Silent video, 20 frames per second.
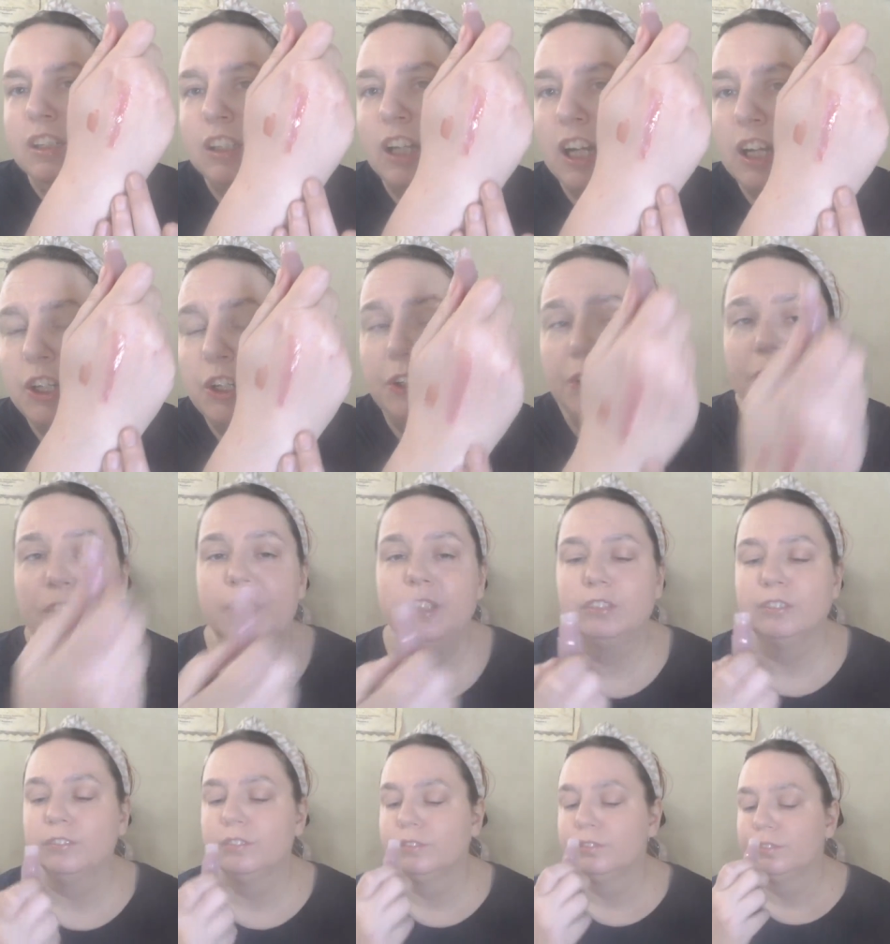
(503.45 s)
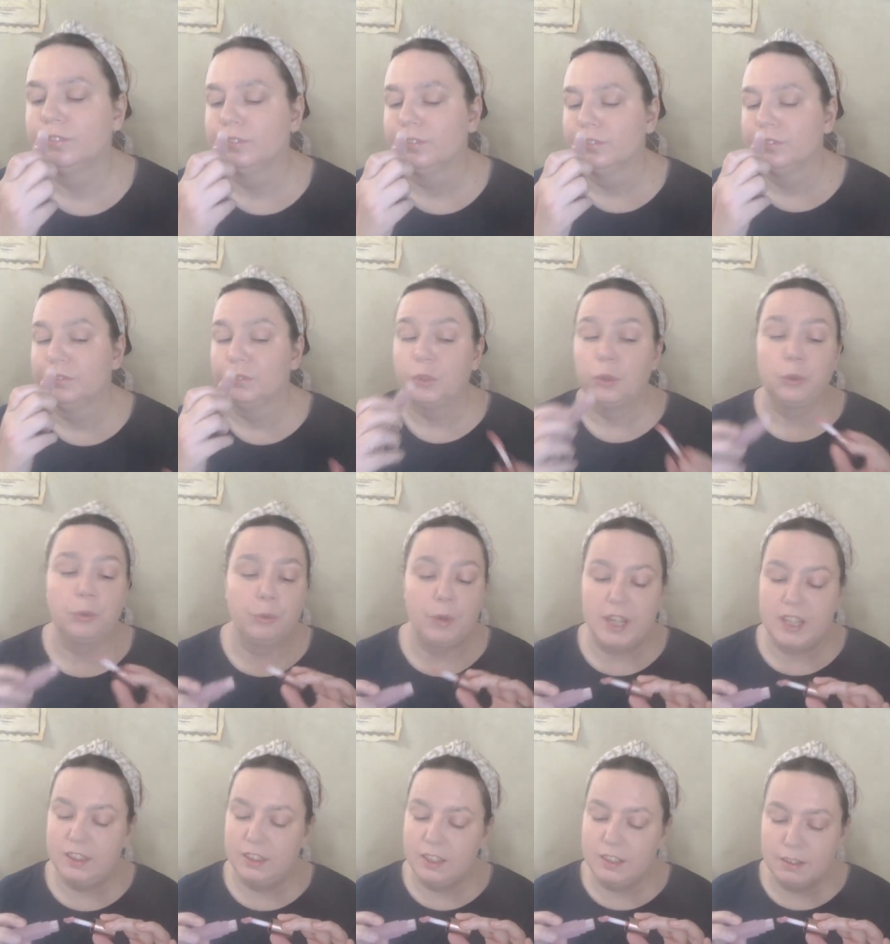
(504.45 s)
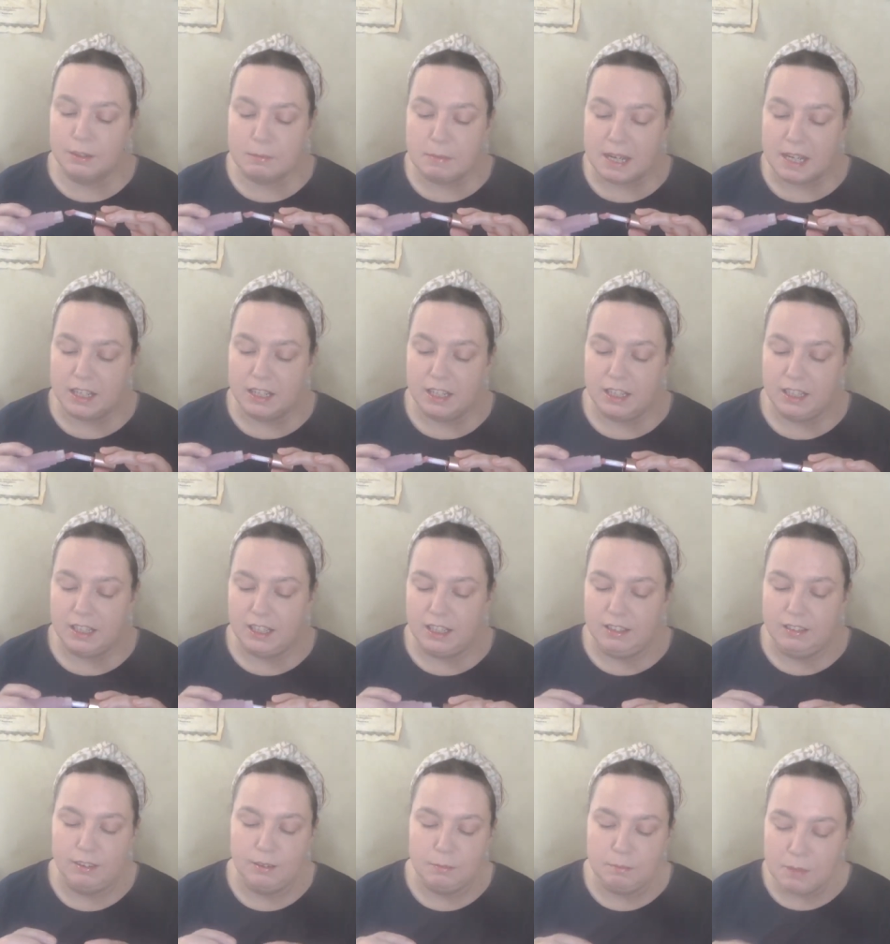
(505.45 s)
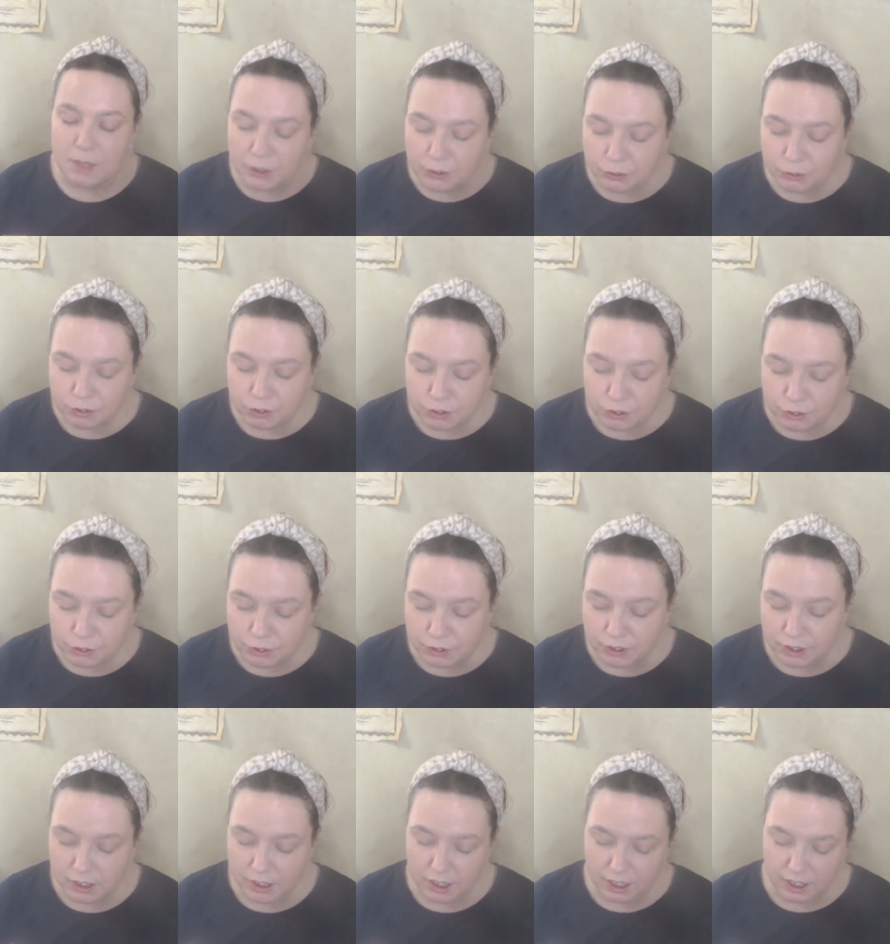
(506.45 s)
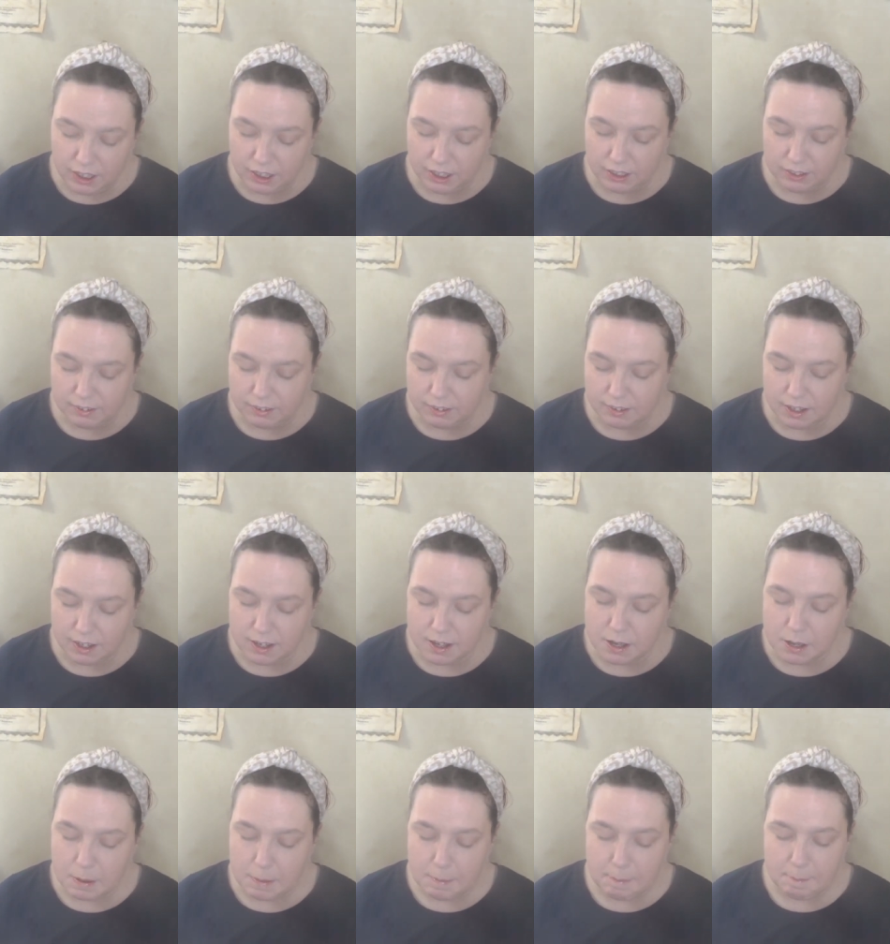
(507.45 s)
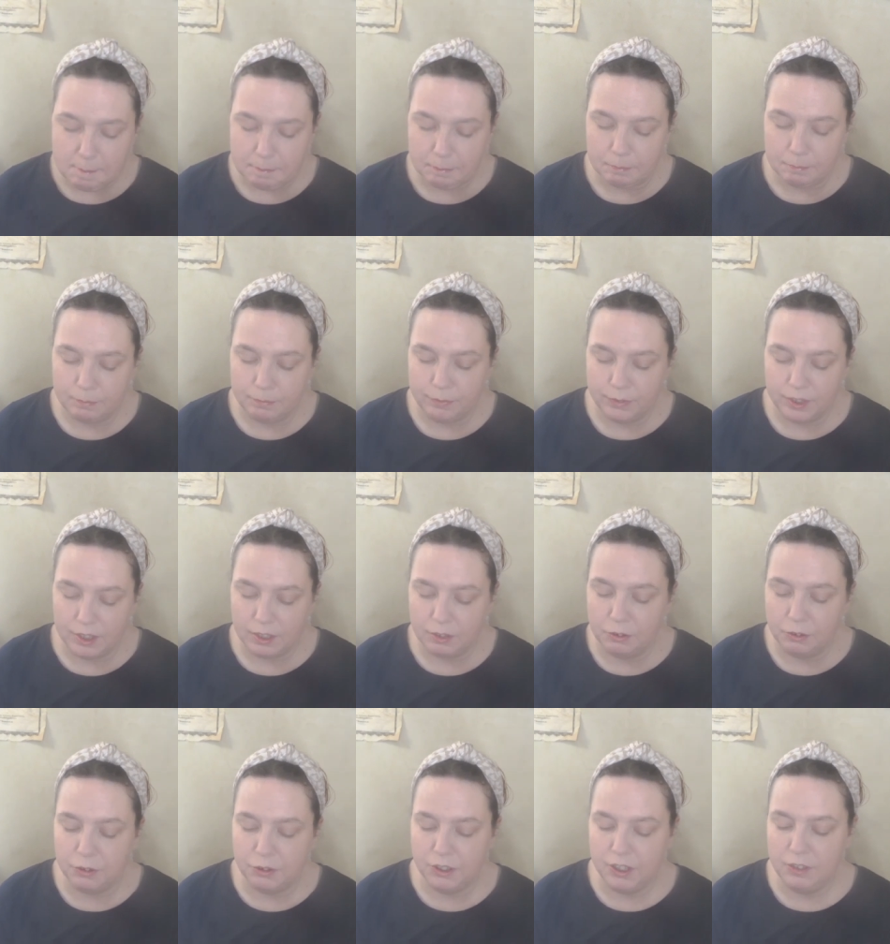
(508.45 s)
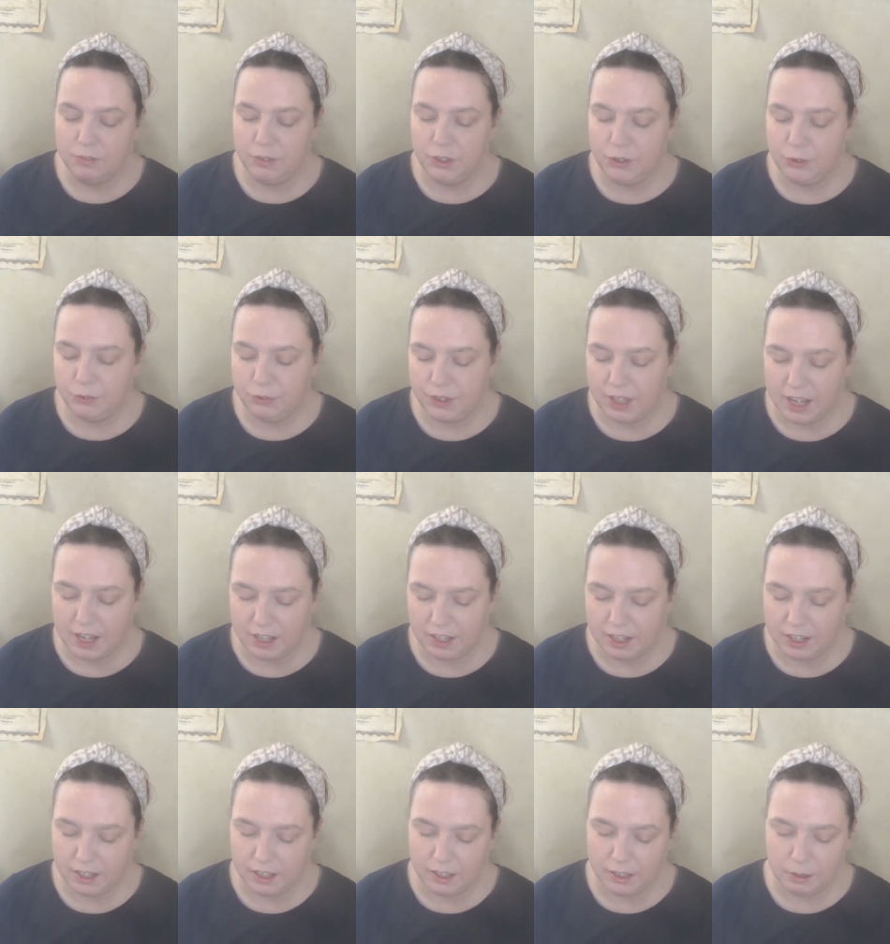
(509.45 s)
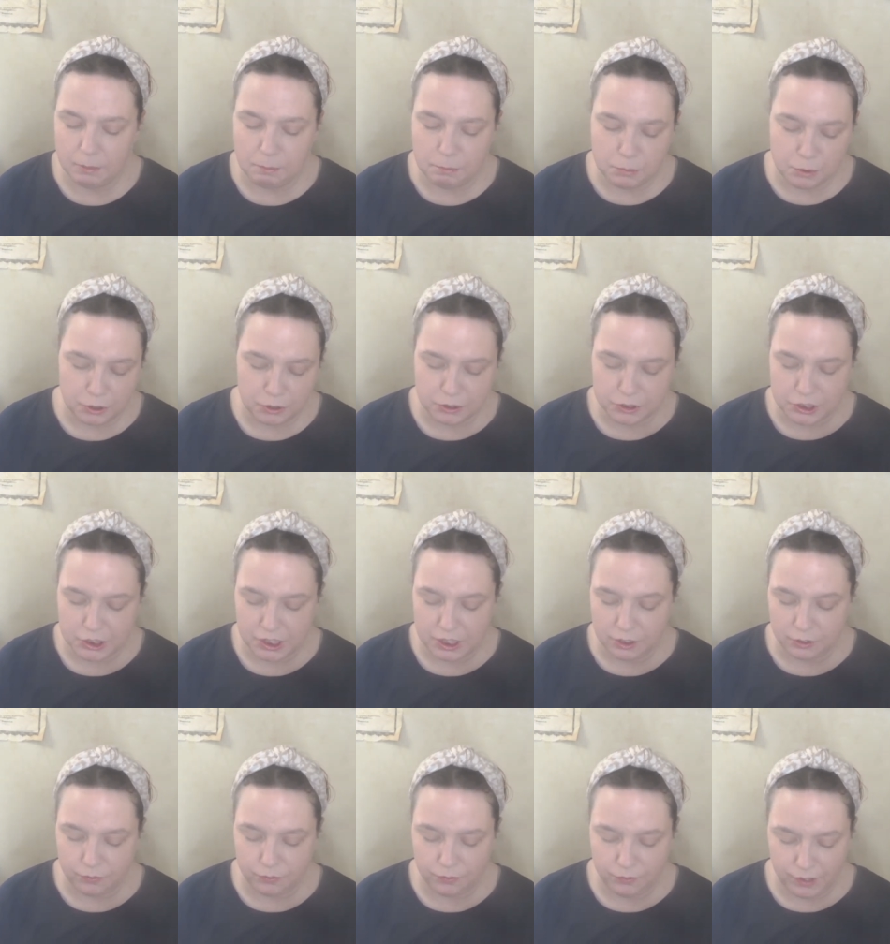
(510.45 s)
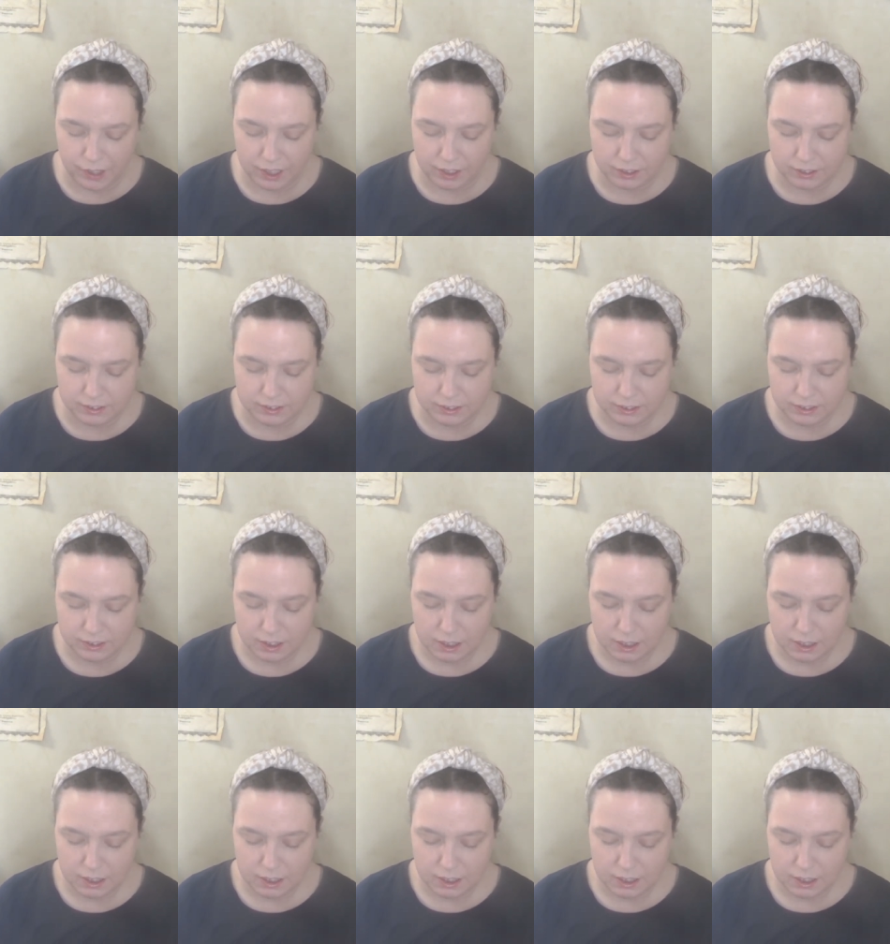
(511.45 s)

I heard great things about it. It smells good. It's, um, just give you that um, nourishing effect,